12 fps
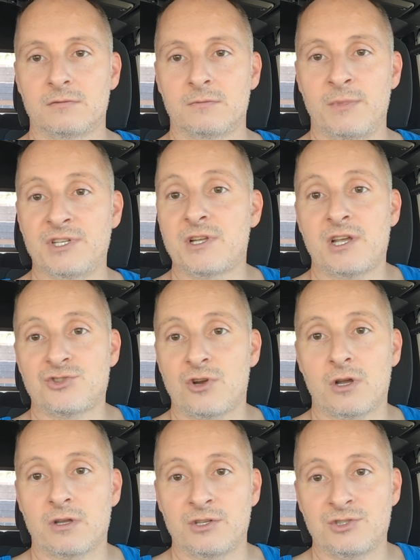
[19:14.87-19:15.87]
mid-sized
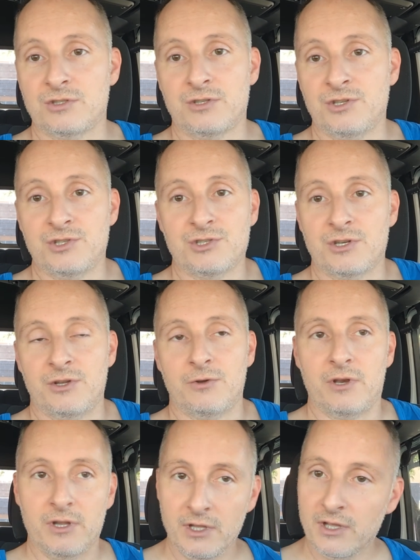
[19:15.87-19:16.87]
truck. You just shouldn't do
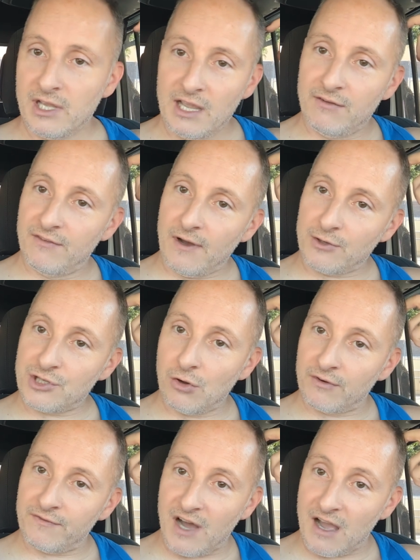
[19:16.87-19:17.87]
it. Even if I was
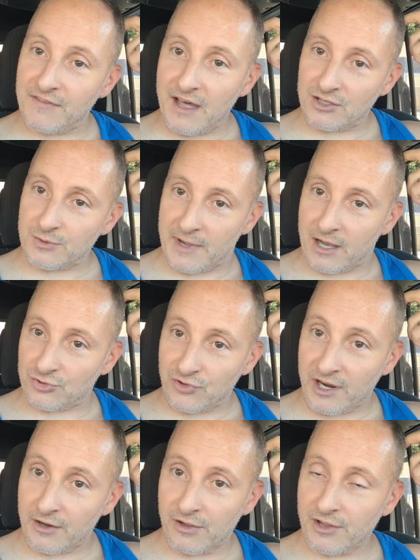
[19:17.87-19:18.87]
towing 5,000 pounds
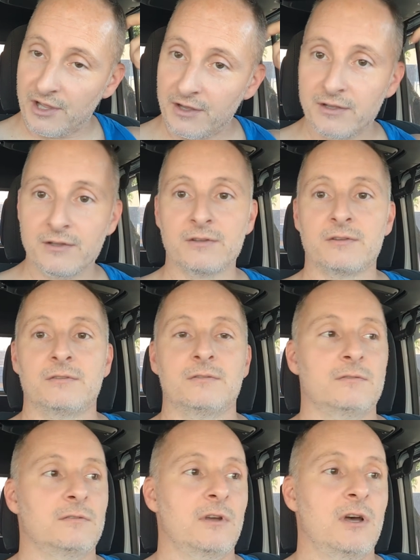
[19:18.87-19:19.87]
regularly,
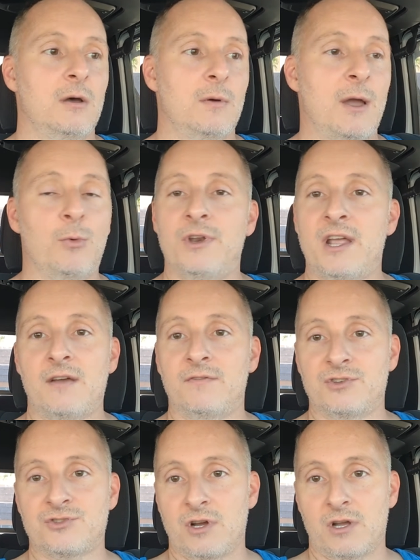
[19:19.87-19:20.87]
I wouldn't have
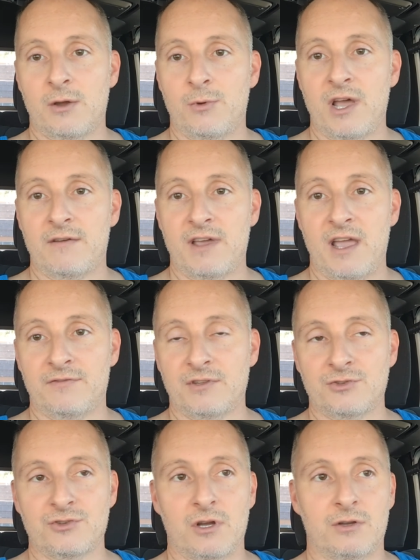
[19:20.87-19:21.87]
this truck. I would have a
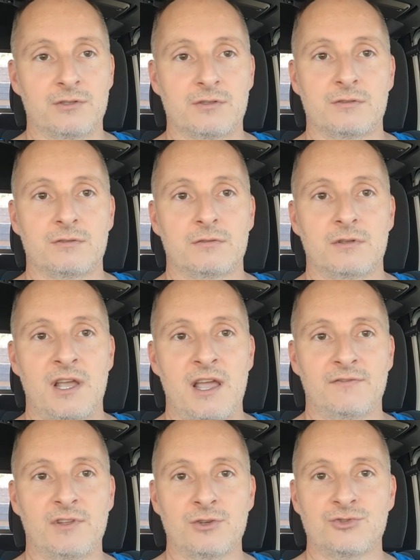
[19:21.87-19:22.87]
half-ton truck, because a
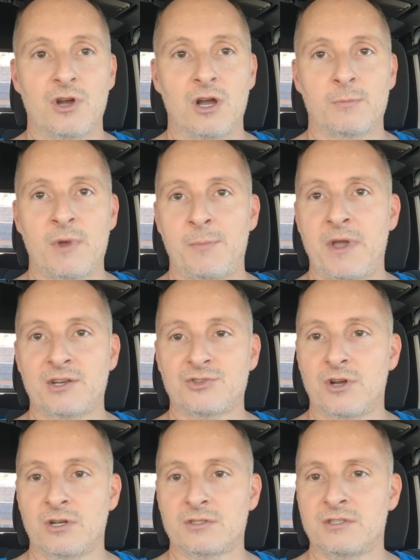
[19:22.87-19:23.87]
half-ton truck, my past
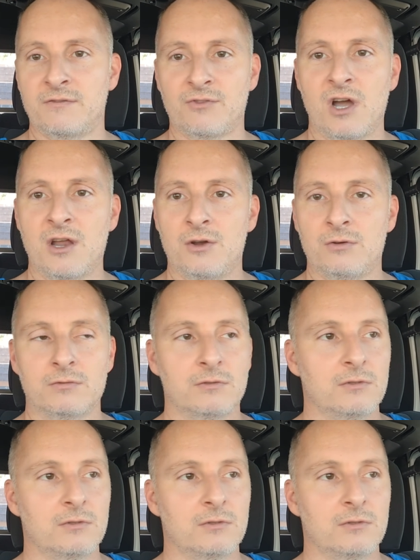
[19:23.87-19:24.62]
trucks, Silverado,